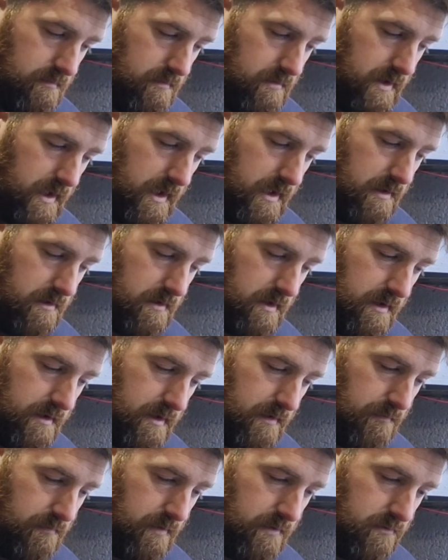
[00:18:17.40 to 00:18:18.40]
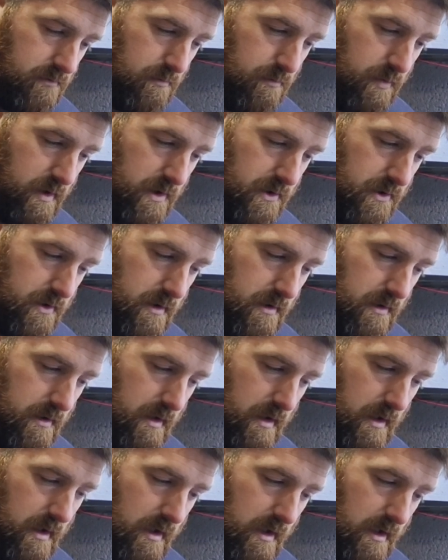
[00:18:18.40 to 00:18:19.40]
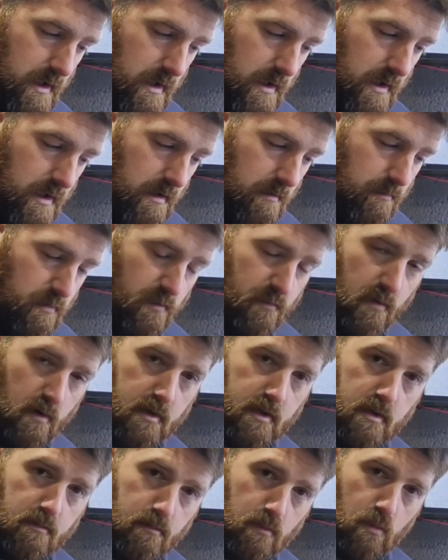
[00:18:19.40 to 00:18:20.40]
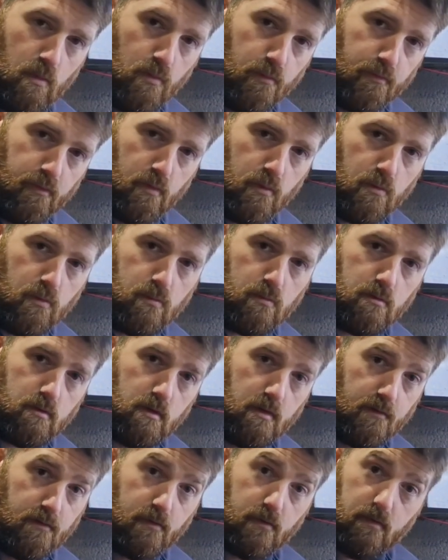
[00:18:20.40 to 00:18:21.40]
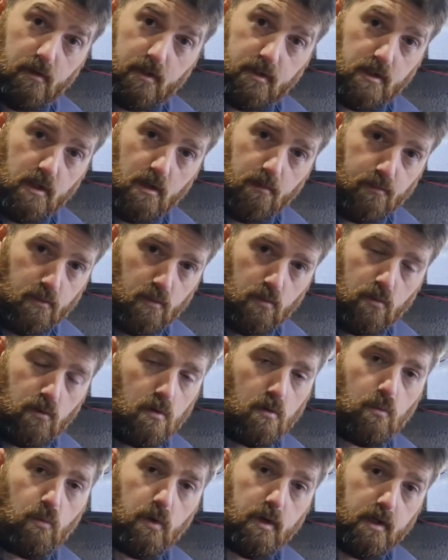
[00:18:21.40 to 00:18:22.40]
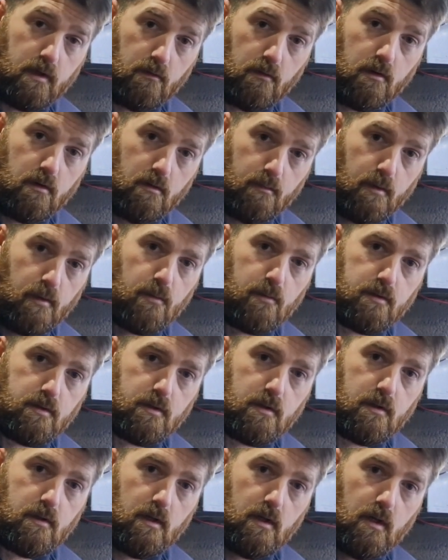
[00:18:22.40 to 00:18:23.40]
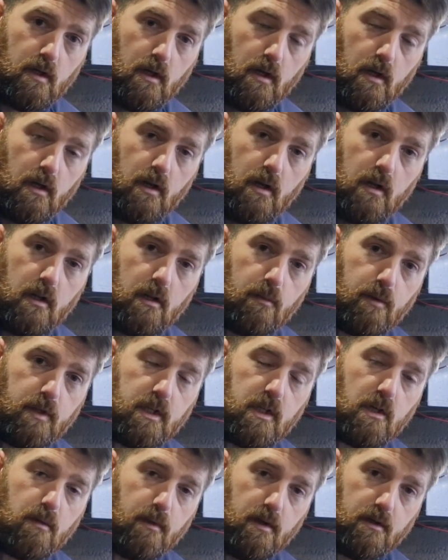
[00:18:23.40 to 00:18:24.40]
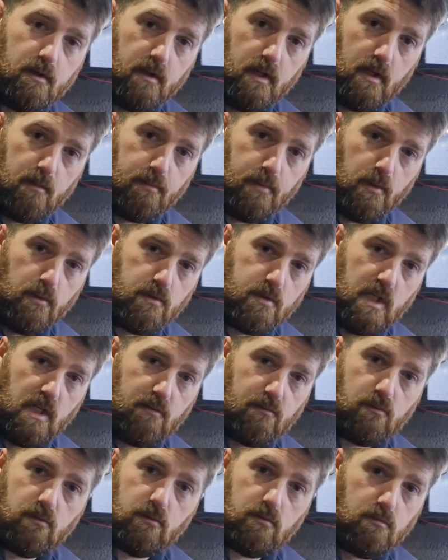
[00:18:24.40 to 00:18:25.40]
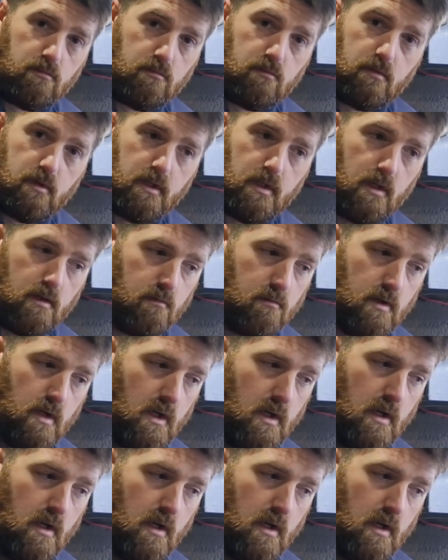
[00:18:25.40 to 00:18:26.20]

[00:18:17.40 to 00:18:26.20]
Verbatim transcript: change that differential pressure providing more fuel for example when you're under boost and then when you come under that boost level, you know,